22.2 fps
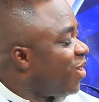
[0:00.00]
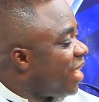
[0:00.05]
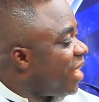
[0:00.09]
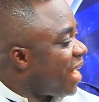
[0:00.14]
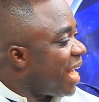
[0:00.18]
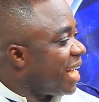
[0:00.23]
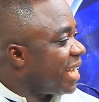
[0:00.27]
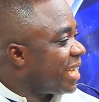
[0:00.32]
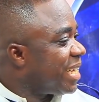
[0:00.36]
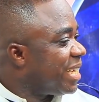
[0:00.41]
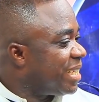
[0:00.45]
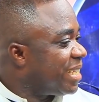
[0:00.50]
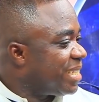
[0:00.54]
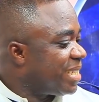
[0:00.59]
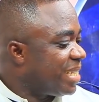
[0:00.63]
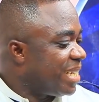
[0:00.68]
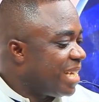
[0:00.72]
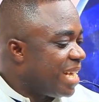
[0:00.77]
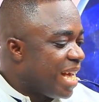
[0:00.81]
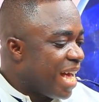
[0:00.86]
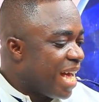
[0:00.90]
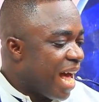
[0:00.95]
not like it,
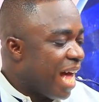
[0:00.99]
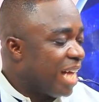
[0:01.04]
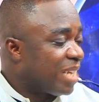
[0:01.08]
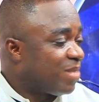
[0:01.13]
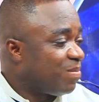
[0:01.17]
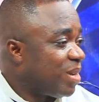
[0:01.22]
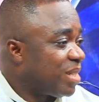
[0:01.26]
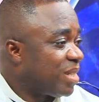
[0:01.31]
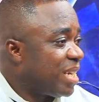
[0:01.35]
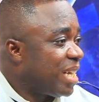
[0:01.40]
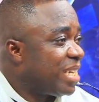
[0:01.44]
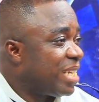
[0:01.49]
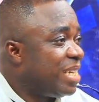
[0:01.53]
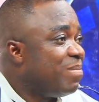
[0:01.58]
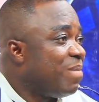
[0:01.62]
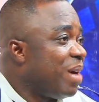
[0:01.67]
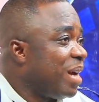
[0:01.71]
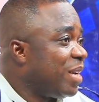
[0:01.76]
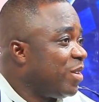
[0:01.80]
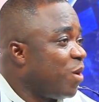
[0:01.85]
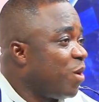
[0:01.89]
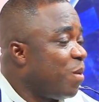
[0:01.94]
as much as he
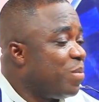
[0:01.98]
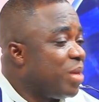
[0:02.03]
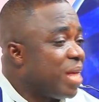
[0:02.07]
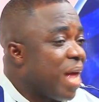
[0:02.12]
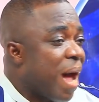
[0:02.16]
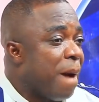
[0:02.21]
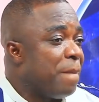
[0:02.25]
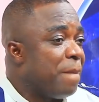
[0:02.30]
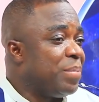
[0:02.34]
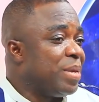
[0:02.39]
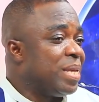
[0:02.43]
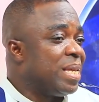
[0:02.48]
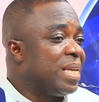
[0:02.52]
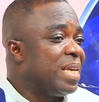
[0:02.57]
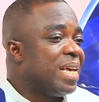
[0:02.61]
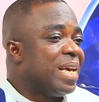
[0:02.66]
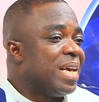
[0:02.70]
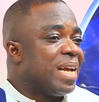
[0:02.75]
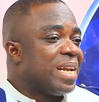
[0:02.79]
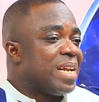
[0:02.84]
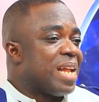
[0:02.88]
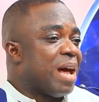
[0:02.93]
might not be happy
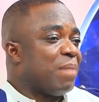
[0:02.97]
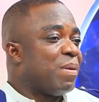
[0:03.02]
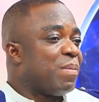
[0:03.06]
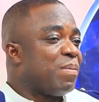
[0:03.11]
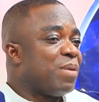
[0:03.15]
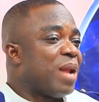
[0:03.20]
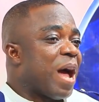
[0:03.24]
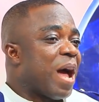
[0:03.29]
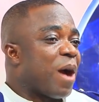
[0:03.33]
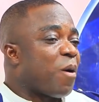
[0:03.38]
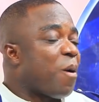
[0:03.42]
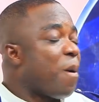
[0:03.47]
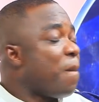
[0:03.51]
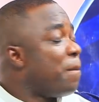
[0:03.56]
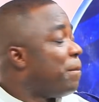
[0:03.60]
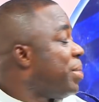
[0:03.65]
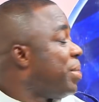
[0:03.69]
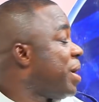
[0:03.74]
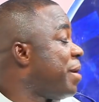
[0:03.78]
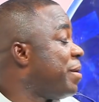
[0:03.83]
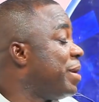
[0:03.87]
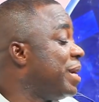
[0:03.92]
that people are
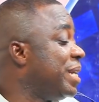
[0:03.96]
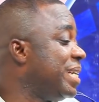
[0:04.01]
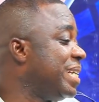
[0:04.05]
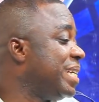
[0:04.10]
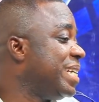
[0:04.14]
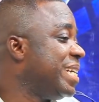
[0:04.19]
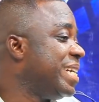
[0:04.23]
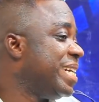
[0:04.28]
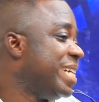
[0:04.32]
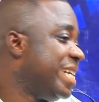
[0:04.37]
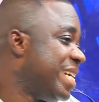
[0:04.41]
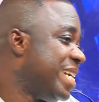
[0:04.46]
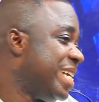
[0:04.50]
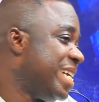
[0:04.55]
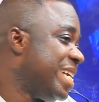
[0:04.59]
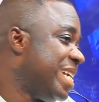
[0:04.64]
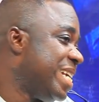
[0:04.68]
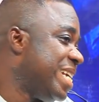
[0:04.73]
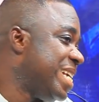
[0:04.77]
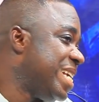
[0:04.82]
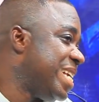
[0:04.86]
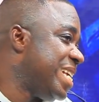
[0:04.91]
comparing,
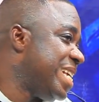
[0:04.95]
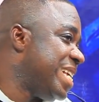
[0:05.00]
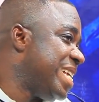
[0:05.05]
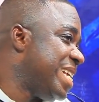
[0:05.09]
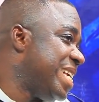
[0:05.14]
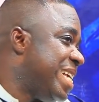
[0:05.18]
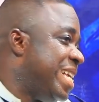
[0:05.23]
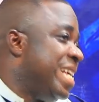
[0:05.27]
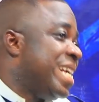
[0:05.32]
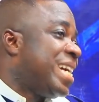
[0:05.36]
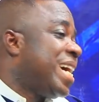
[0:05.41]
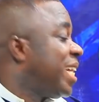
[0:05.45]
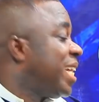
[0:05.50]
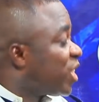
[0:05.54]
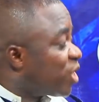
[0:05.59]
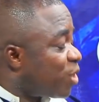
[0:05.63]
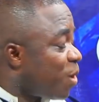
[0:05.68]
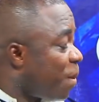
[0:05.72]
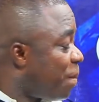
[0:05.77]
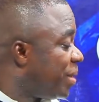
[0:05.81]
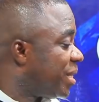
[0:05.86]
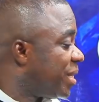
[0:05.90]
he can't
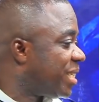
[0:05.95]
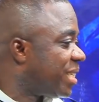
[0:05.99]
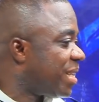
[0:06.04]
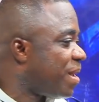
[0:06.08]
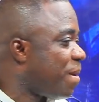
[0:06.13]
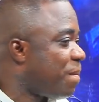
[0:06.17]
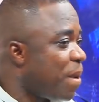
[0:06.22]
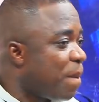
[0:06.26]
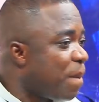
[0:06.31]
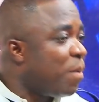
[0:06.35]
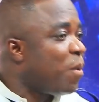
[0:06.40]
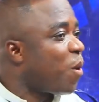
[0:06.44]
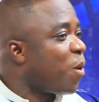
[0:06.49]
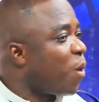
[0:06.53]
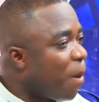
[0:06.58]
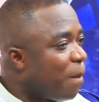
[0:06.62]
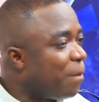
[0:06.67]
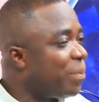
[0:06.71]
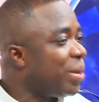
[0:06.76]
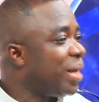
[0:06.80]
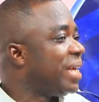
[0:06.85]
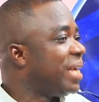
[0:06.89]
stop it. People will
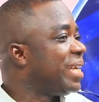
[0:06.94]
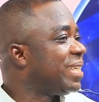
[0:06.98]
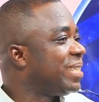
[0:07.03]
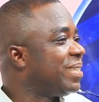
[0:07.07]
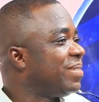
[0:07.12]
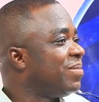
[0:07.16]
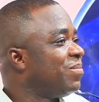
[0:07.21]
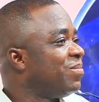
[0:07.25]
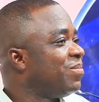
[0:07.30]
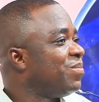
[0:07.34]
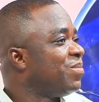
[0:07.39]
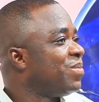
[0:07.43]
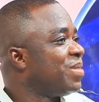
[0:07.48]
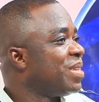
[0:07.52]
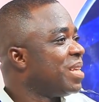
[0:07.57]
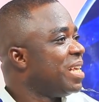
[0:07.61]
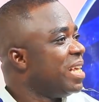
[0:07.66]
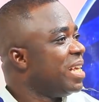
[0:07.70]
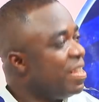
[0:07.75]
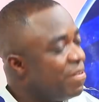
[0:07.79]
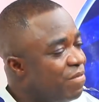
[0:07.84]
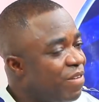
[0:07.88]
compare.
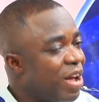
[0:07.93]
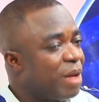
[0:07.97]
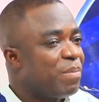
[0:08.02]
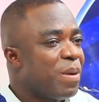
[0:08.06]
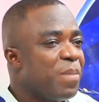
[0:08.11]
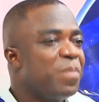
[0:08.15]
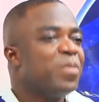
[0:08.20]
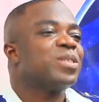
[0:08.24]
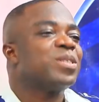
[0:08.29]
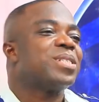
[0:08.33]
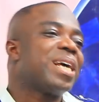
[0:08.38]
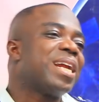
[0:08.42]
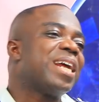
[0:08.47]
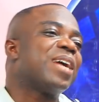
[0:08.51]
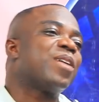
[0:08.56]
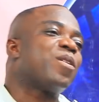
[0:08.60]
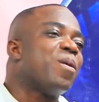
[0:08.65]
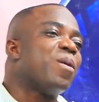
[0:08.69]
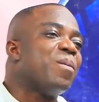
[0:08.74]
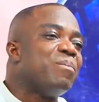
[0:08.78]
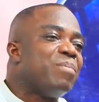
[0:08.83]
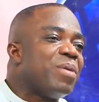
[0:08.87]
In fact, people
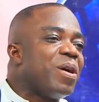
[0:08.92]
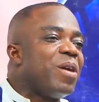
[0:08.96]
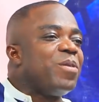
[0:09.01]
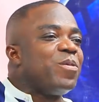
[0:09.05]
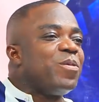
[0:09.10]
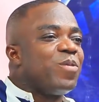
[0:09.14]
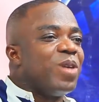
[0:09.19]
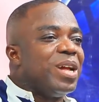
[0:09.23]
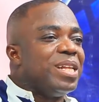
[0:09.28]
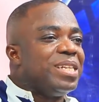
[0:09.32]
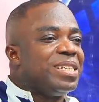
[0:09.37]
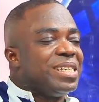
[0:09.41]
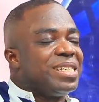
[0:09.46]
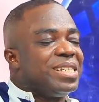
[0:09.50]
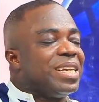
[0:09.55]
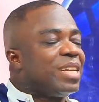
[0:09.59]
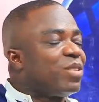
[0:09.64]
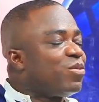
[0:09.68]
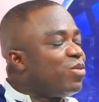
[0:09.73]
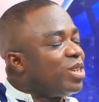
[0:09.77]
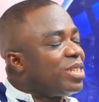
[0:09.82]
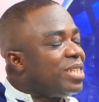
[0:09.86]
started comparing when
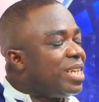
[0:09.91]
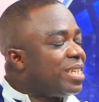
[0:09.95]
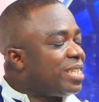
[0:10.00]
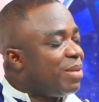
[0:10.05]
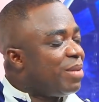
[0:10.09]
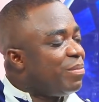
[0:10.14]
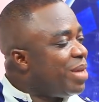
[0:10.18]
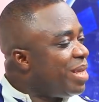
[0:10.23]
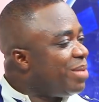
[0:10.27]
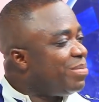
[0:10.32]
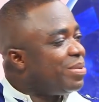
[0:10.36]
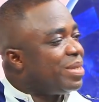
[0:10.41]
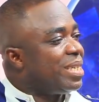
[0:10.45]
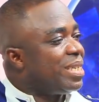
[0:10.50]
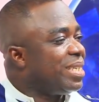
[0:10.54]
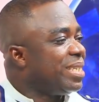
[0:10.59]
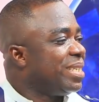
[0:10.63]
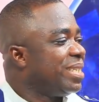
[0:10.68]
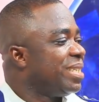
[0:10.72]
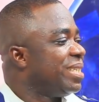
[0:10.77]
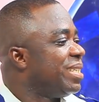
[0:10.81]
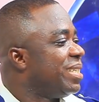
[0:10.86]
Jesus was just a
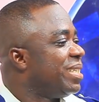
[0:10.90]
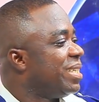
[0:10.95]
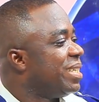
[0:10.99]
baby.